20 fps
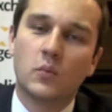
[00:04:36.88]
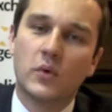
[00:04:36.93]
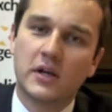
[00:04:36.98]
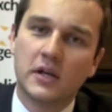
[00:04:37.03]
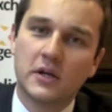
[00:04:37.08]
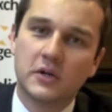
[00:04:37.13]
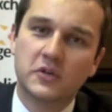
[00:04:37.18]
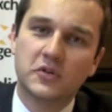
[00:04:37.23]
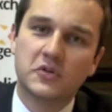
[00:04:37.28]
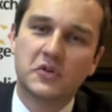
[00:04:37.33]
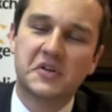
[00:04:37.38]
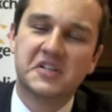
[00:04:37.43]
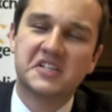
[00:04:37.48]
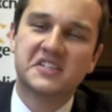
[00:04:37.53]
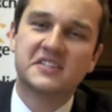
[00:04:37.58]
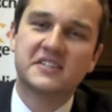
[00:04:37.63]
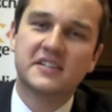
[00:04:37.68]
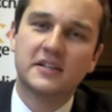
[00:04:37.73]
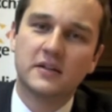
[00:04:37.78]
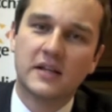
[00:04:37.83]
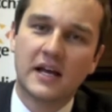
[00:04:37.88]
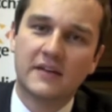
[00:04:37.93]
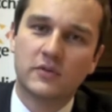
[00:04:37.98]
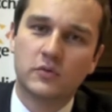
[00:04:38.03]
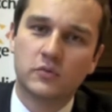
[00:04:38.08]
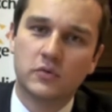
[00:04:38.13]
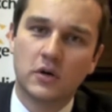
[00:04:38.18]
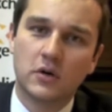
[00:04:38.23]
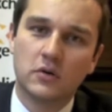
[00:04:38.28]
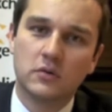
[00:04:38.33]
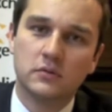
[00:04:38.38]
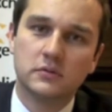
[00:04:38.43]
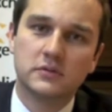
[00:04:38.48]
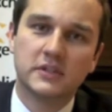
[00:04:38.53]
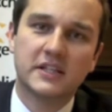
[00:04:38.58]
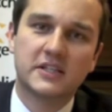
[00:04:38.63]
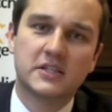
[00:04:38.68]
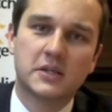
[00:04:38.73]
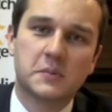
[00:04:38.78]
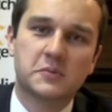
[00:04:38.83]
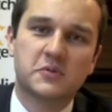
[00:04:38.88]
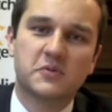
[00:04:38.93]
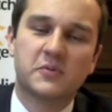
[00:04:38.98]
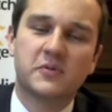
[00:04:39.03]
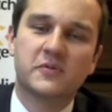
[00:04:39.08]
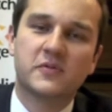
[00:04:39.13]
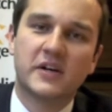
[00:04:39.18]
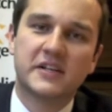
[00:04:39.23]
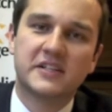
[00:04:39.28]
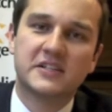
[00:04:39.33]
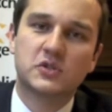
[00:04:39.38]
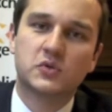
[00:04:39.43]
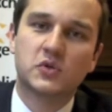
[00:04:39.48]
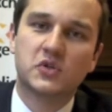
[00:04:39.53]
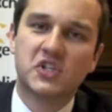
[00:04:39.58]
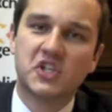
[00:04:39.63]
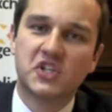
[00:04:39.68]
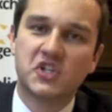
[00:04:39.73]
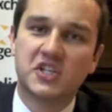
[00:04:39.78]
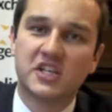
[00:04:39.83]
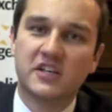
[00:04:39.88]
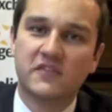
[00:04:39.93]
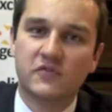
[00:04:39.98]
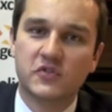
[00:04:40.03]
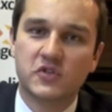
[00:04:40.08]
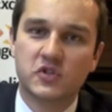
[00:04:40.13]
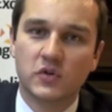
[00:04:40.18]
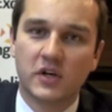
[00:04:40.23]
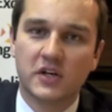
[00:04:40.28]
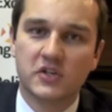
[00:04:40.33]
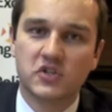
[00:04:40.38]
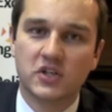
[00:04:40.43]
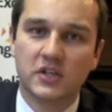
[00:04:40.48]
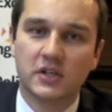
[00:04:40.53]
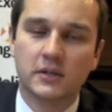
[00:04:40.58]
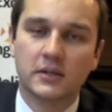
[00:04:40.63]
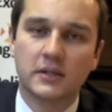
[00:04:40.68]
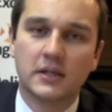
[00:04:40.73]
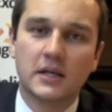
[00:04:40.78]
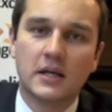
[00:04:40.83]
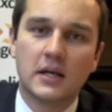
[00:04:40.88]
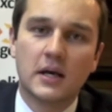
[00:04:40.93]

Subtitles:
where local authorities still have a role in terms of providing strategic infrastructure,